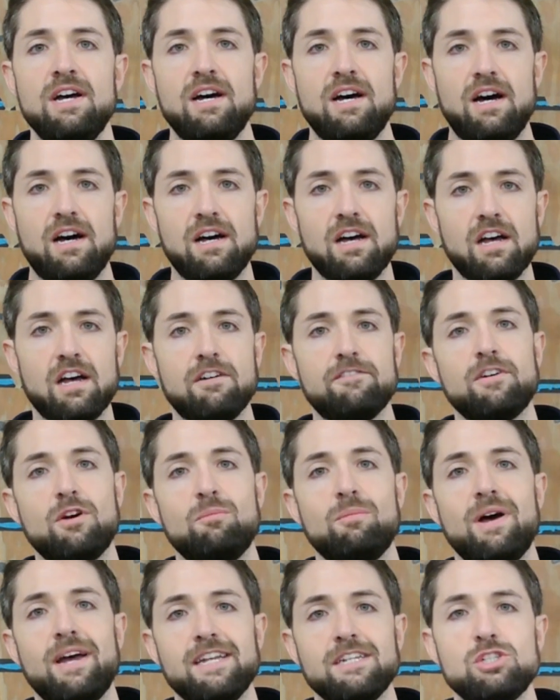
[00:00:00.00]
of
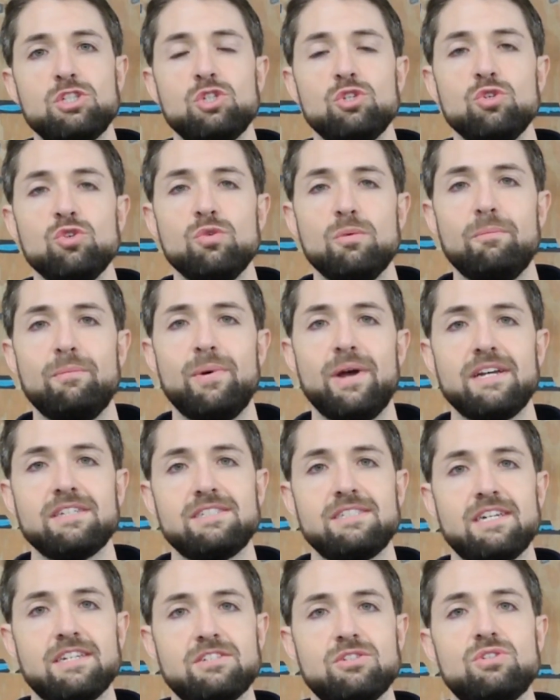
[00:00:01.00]
my 2
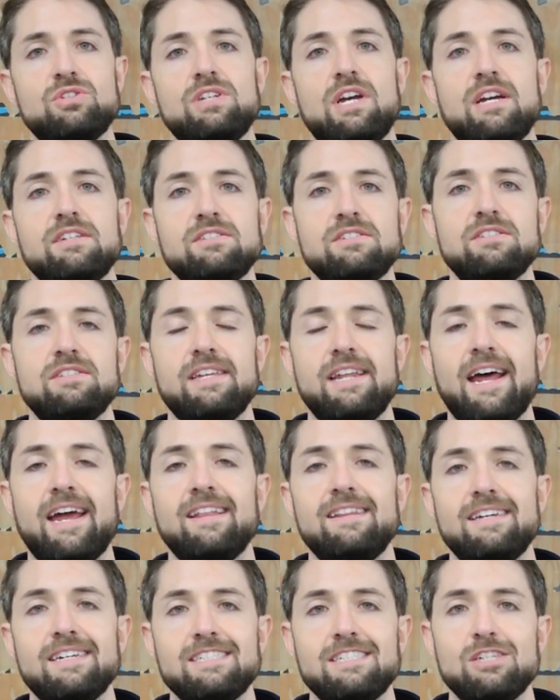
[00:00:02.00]
best exercises that I
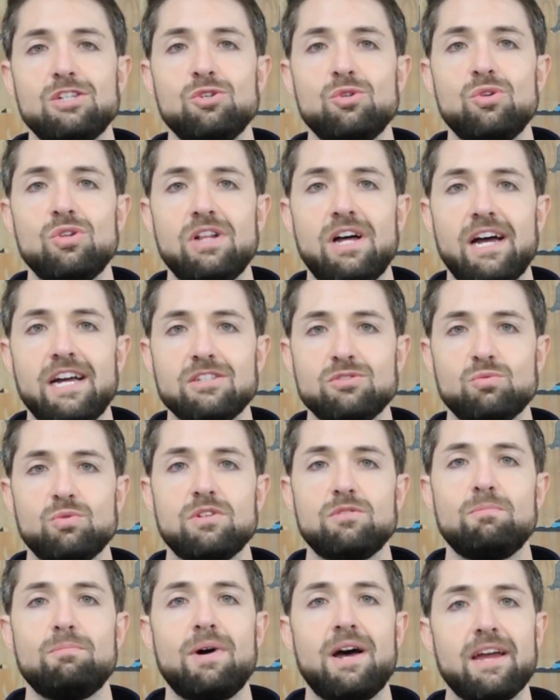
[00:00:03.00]
like to utilize
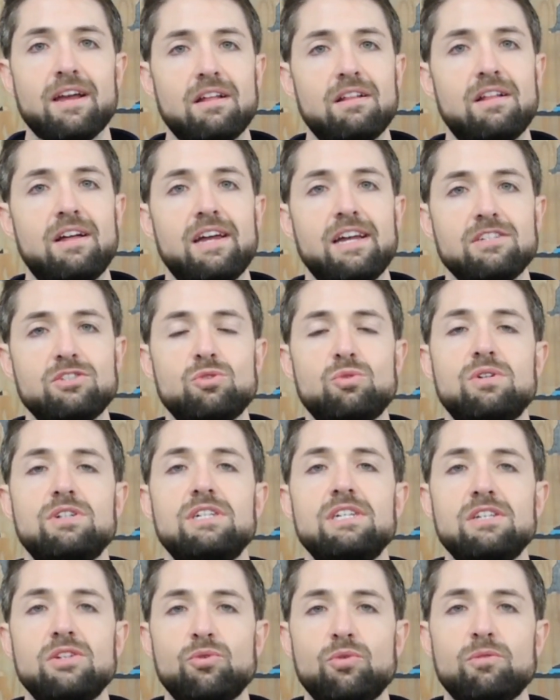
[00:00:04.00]
with my clients who are
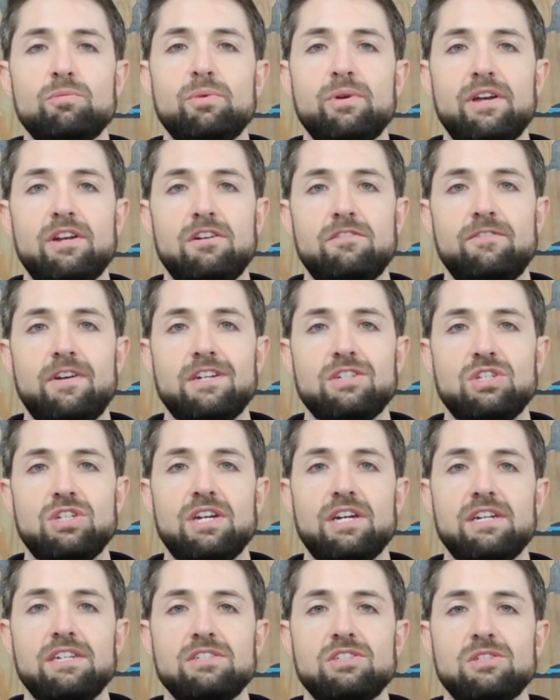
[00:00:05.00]
dealing with plantar
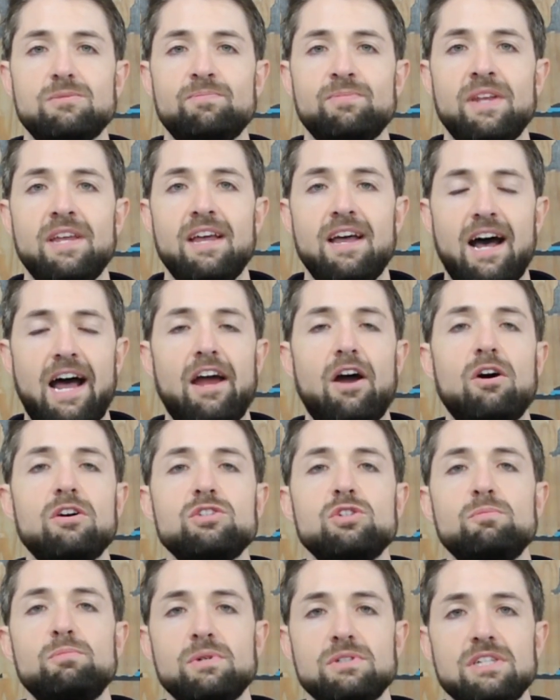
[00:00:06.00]
fasciitis. I
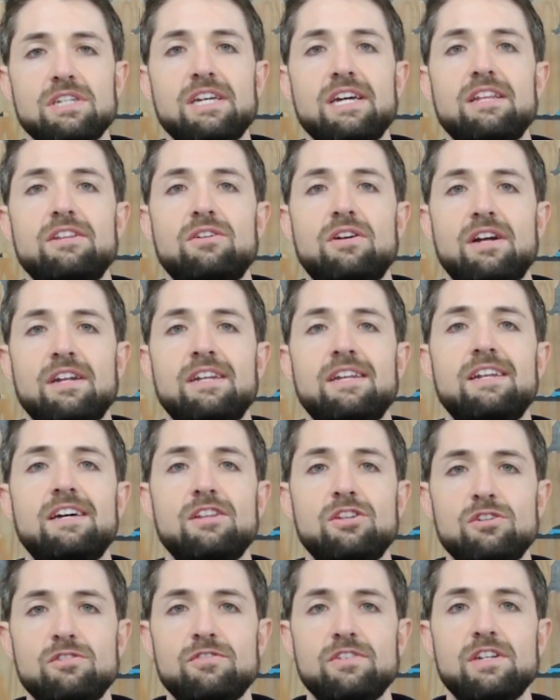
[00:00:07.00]
also put together
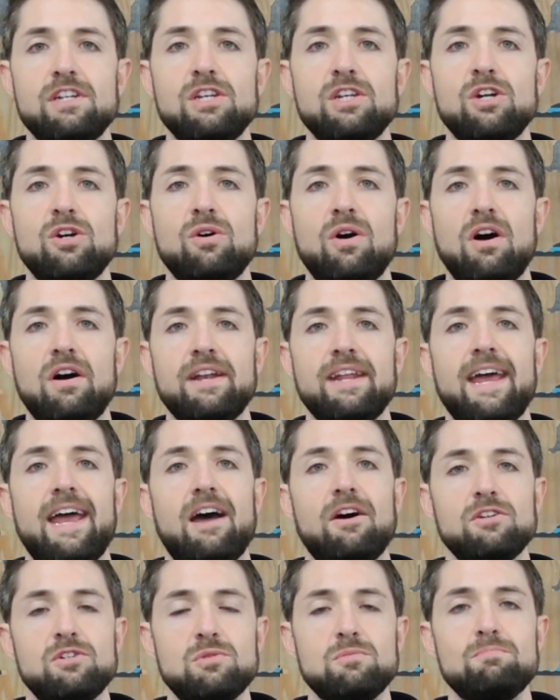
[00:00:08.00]
another video on
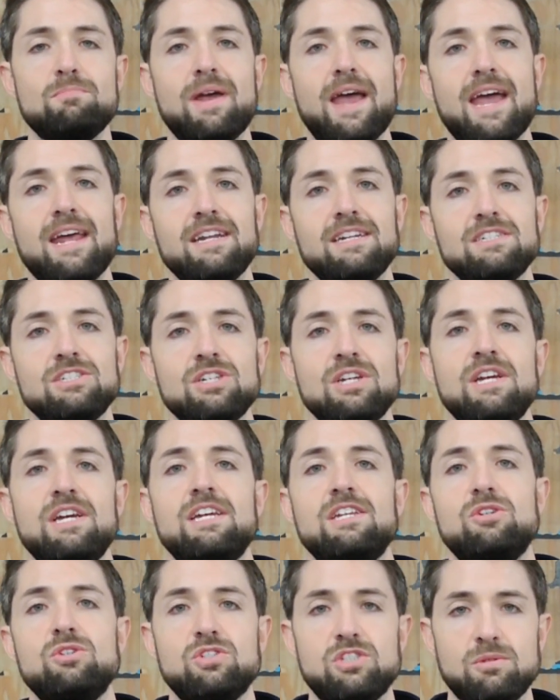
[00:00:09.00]
how to manage
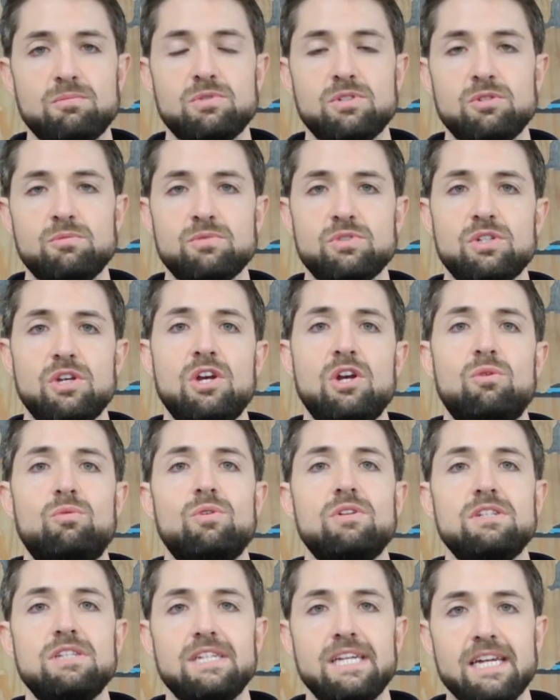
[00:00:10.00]
your symptoms
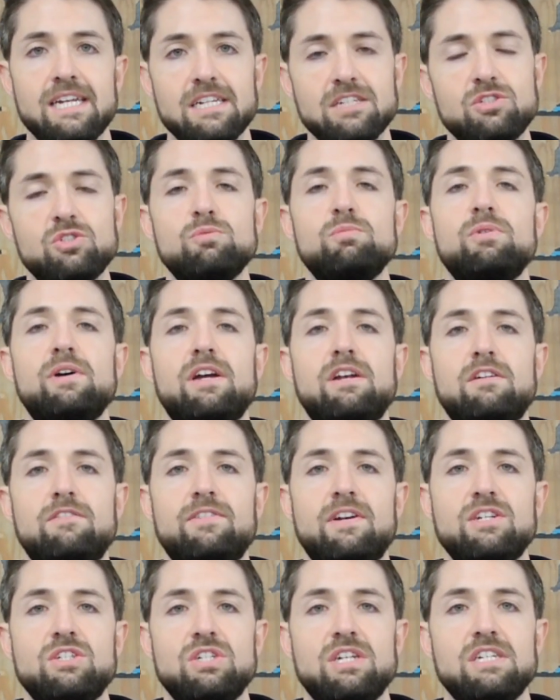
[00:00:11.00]
related to plantar
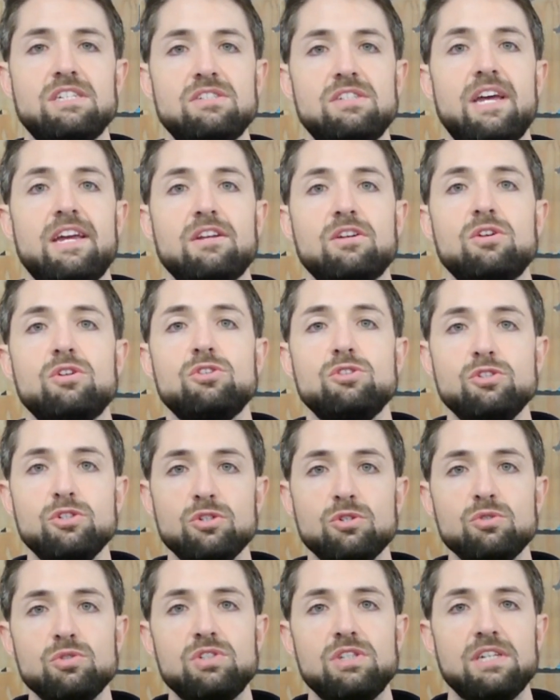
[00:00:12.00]
fasciitis. That
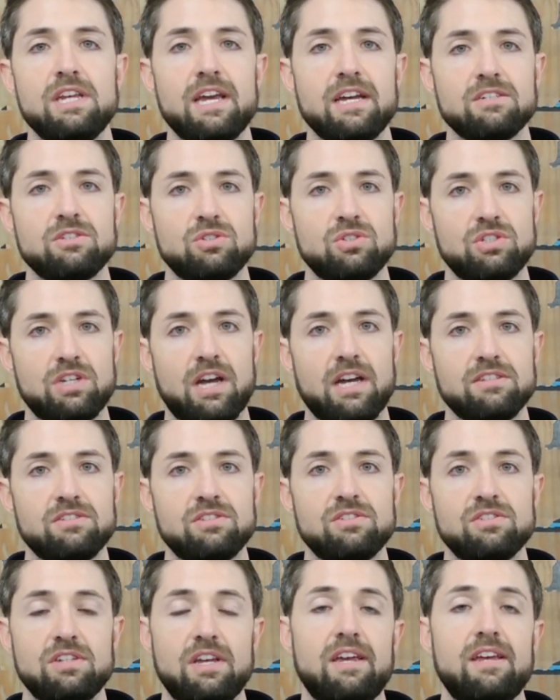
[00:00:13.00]
includes the
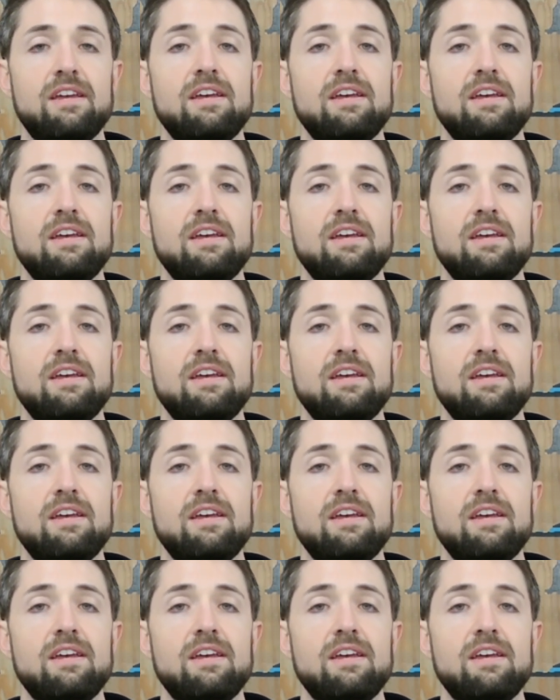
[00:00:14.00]
exercises